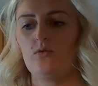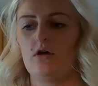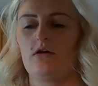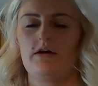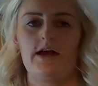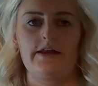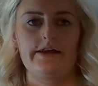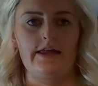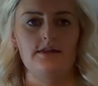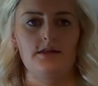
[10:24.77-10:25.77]
We'll go ahead
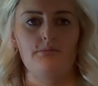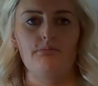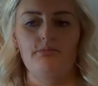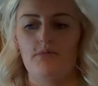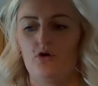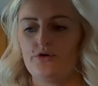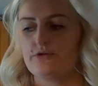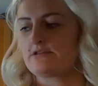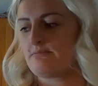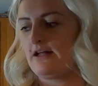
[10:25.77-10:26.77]
and get the
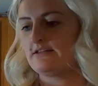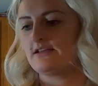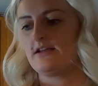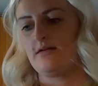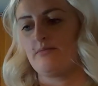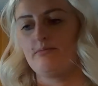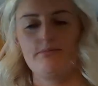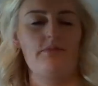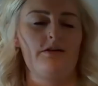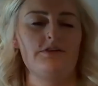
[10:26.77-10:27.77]
oils melted. I
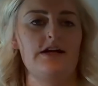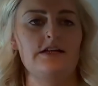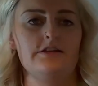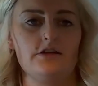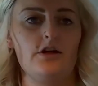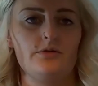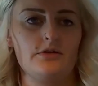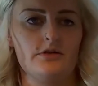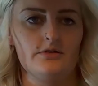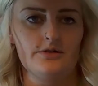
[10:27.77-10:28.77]
reckon the
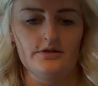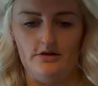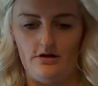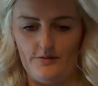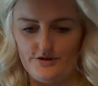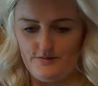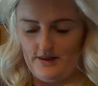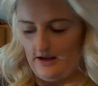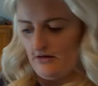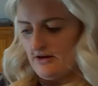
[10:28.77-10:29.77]
coconut oil will almost
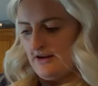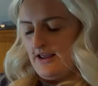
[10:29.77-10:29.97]
be there.